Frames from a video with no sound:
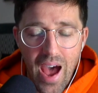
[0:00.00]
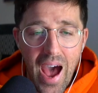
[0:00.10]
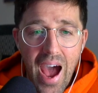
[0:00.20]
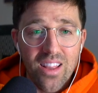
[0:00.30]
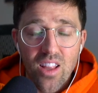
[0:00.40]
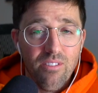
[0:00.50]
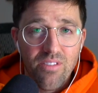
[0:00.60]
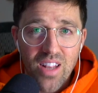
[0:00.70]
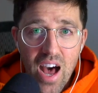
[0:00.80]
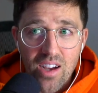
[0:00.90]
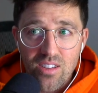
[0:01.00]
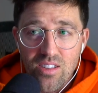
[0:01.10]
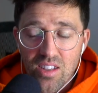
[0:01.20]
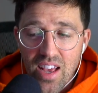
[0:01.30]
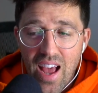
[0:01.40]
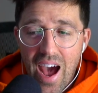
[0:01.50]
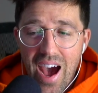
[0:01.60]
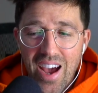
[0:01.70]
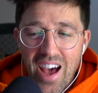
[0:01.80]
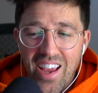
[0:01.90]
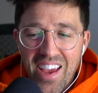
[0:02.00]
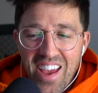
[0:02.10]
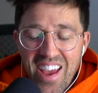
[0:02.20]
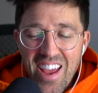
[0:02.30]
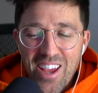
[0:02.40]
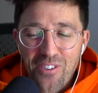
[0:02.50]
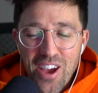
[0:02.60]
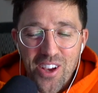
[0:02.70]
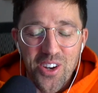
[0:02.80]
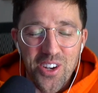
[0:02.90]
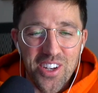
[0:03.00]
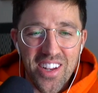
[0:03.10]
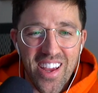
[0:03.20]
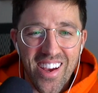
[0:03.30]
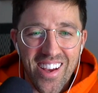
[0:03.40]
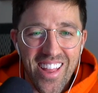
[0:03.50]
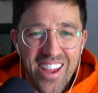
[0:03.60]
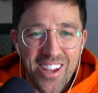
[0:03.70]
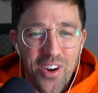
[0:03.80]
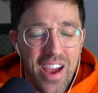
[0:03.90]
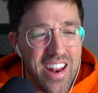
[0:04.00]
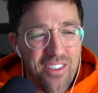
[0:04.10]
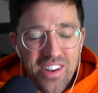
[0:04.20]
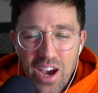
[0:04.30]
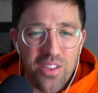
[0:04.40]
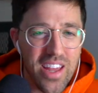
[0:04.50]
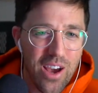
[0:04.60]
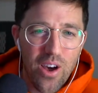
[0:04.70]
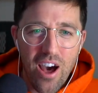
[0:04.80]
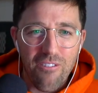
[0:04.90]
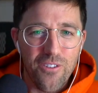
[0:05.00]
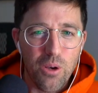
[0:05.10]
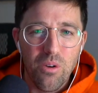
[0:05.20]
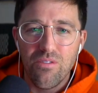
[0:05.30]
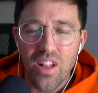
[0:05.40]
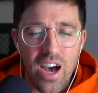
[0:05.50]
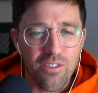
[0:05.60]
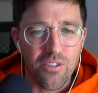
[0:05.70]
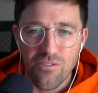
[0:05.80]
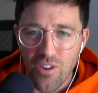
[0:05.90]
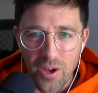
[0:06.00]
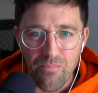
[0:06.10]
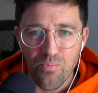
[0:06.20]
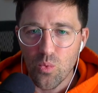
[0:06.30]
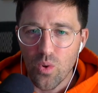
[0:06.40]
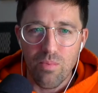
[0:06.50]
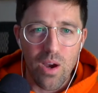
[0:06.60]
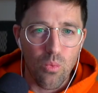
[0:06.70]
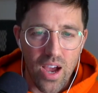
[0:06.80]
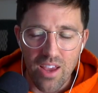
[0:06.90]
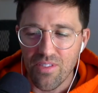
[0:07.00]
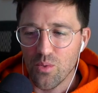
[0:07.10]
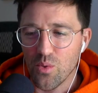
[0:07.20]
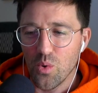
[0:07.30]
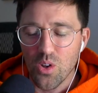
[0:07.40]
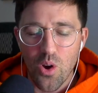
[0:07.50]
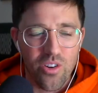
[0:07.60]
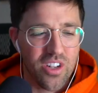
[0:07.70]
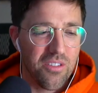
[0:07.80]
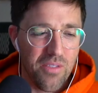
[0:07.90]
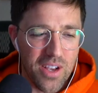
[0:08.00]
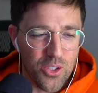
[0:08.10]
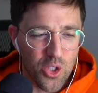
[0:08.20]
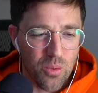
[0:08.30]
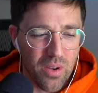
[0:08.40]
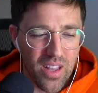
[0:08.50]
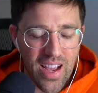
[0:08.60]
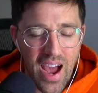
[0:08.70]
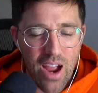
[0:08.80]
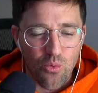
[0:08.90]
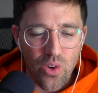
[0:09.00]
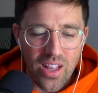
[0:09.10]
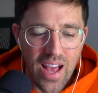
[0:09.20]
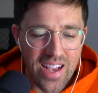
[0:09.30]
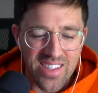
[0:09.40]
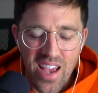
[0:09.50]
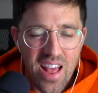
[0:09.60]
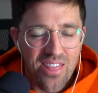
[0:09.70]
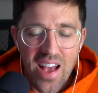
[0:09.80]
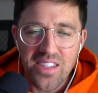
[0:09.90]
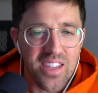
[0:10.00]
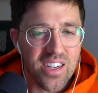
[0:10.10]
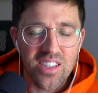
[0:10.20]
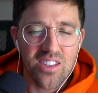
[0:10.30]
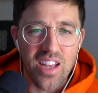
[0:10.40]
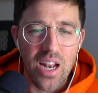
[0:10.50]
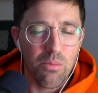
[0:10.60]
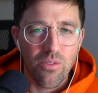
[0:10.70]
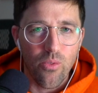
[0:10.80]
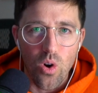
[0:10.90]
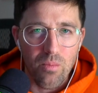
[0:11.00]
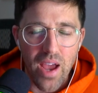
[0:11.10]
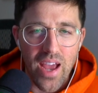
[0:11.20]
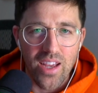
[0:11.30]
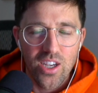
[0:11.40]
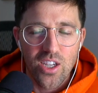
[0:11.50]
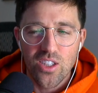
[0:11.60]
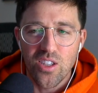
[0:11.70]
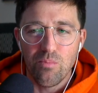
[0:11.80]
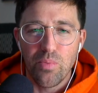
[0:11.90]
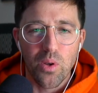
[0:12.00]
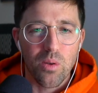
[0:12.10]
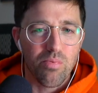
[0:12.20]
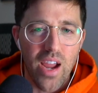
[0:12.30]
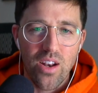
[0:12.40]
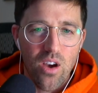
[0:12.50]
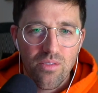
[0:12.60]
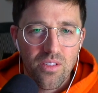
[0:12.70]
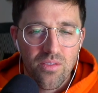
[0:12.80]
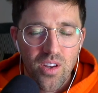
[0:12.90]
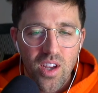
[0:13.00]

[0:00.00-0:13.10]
I love vlogs. Like I like if I could eh, like you know and every now and then I'll, I'll film a vlog for fun with my wife and we'll go on an adventure, but like I realize that's not a sustainable format to build a brand off of.